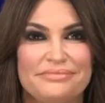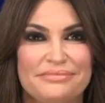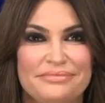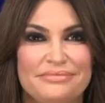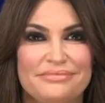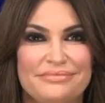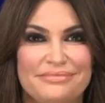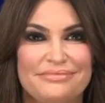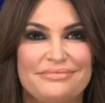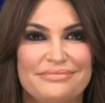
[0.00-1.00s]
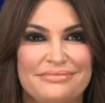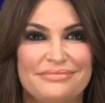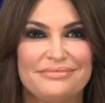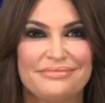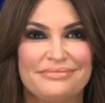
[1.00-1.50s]

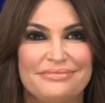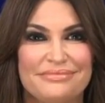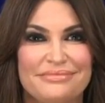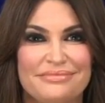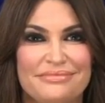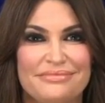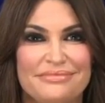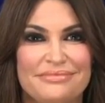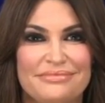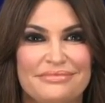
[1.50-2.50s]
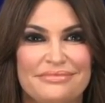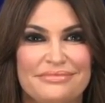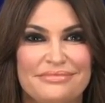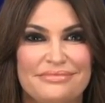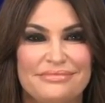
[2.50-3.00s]

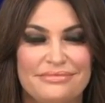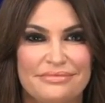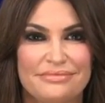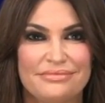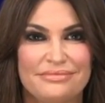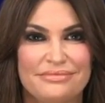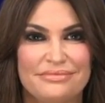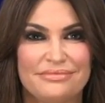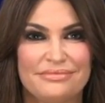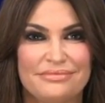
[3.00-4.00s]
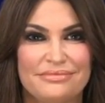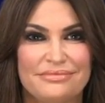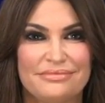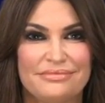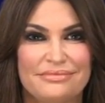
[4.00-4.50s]

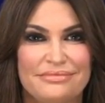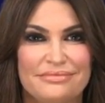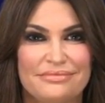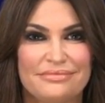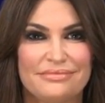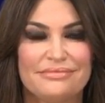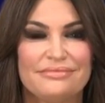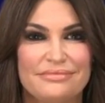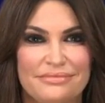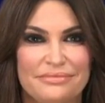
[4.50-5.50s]
[no speech]